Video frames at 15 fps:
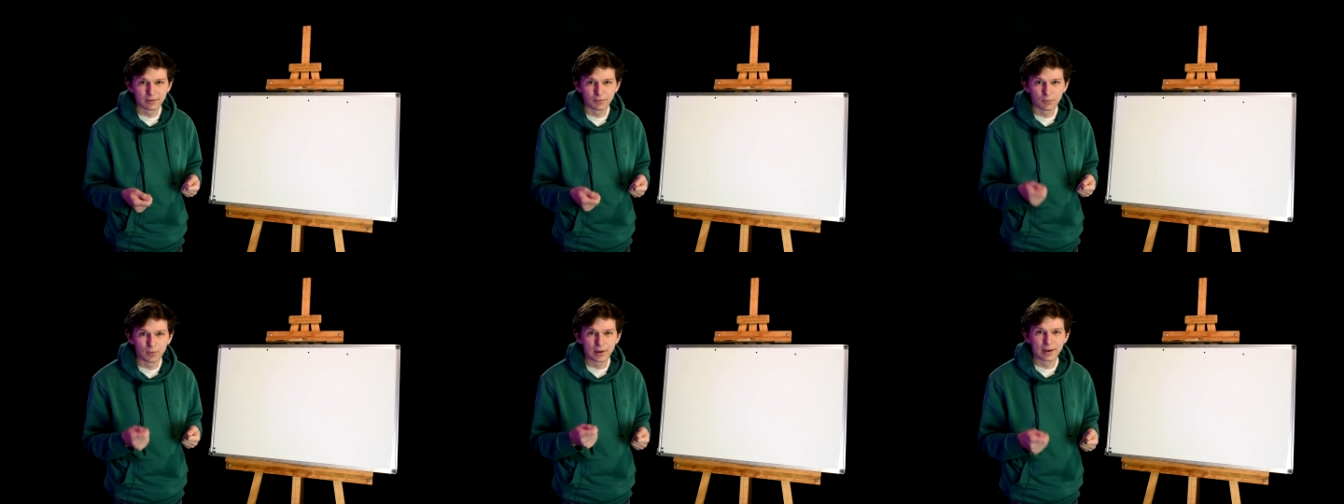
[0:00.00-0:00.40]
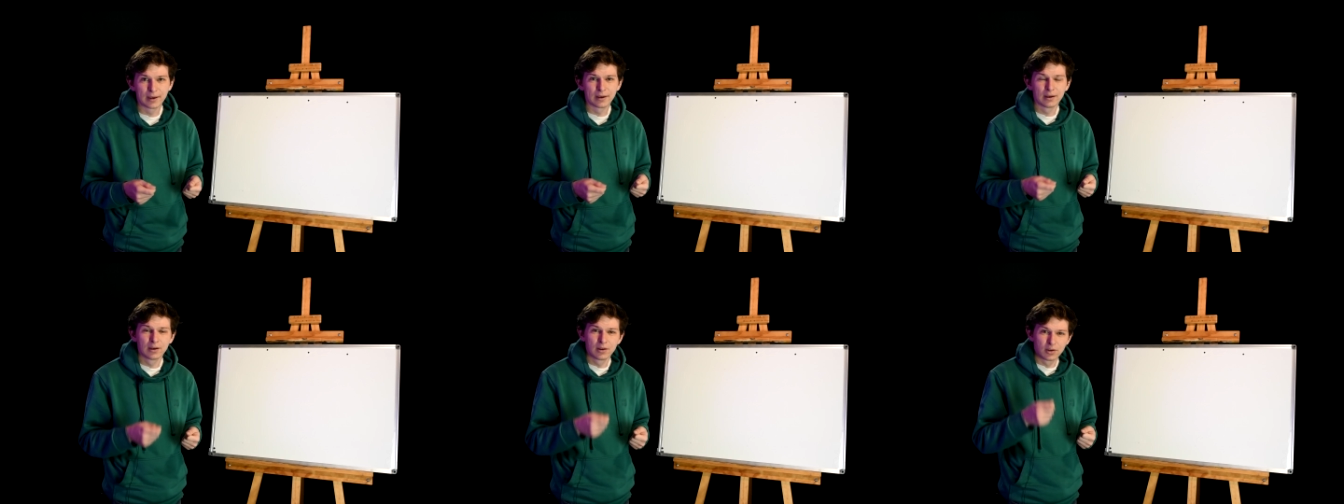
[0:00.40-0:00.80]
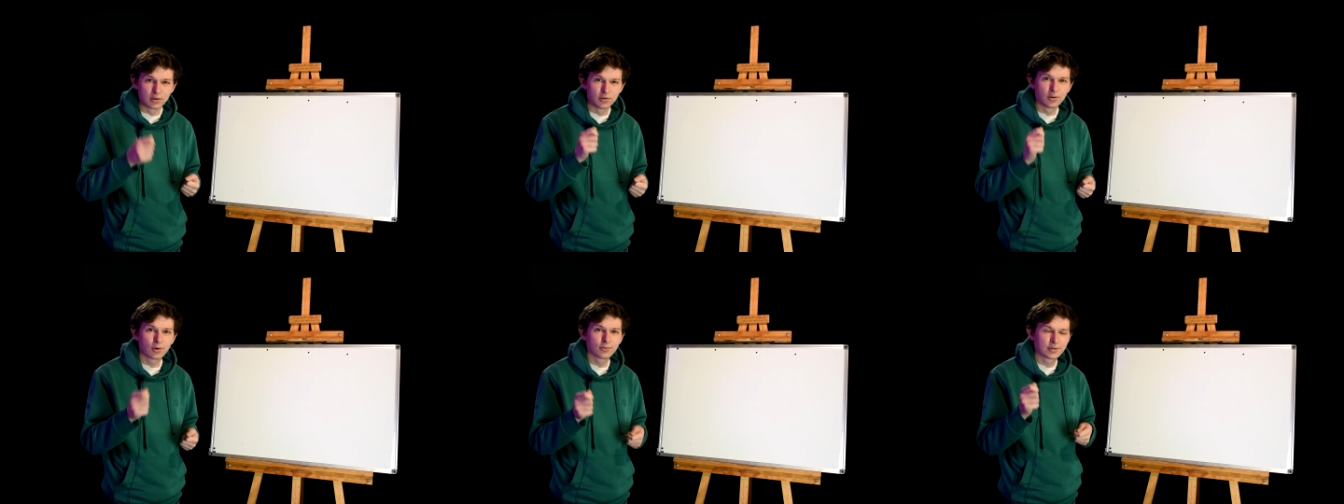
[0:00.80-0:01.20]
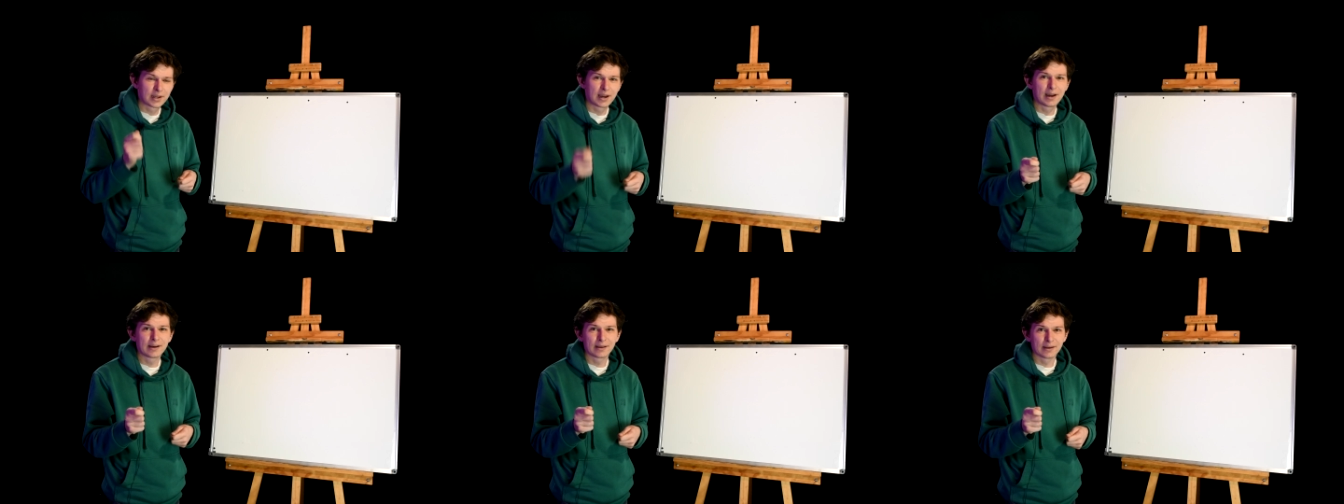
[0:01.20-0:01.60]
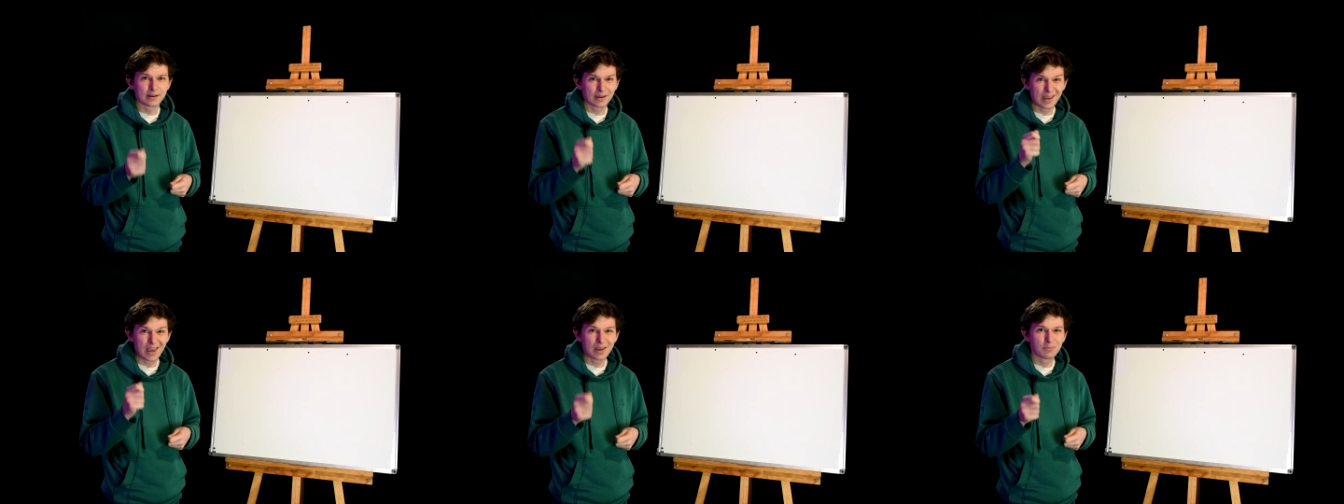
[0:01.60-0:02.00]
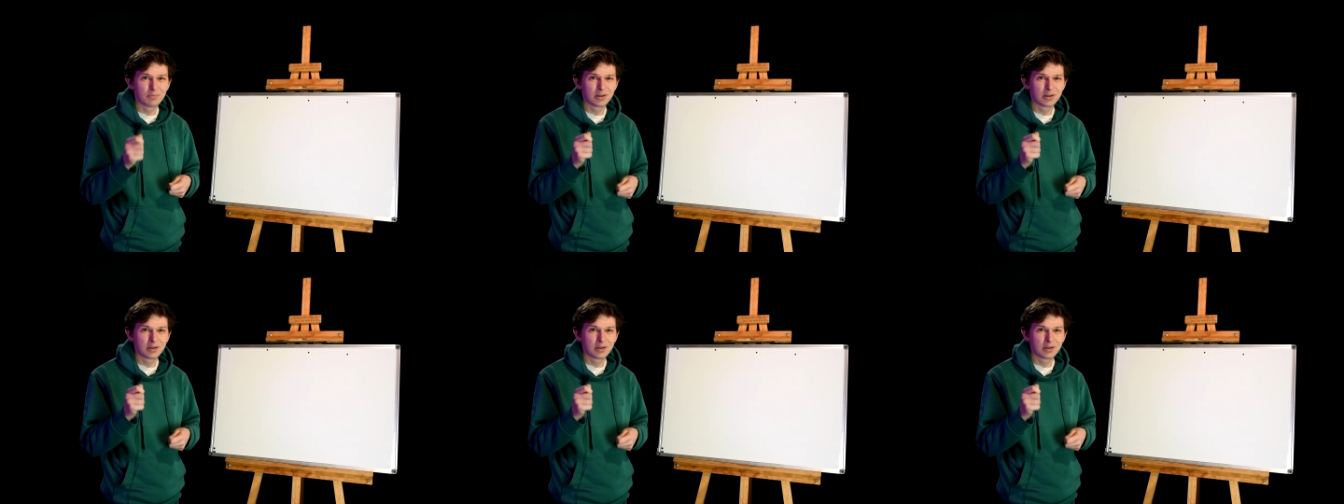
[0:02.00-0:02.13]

where no target can